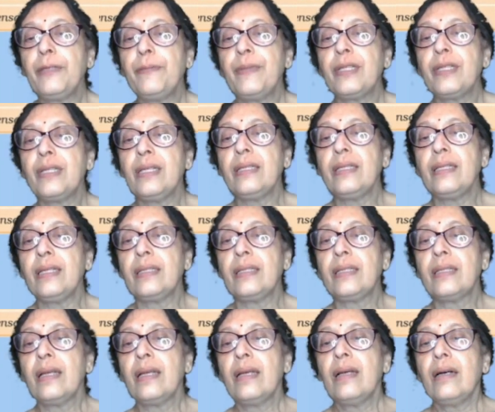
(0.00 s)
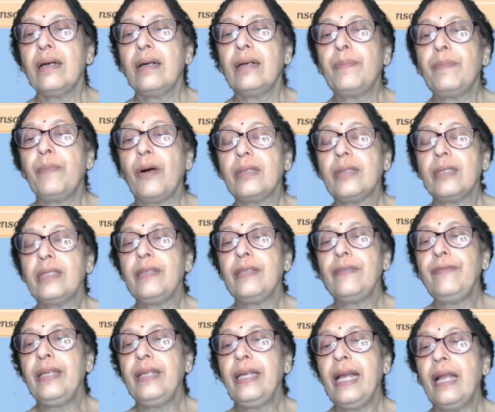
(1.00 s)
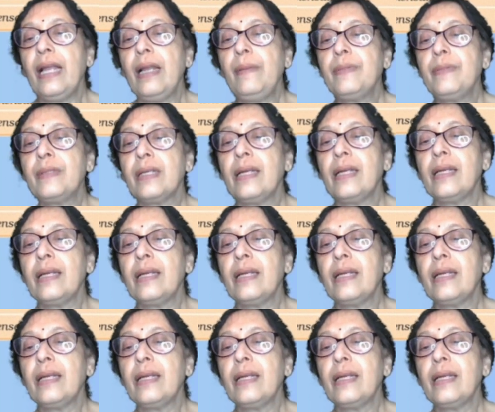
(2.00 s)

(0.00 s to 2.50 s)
species is positively helped,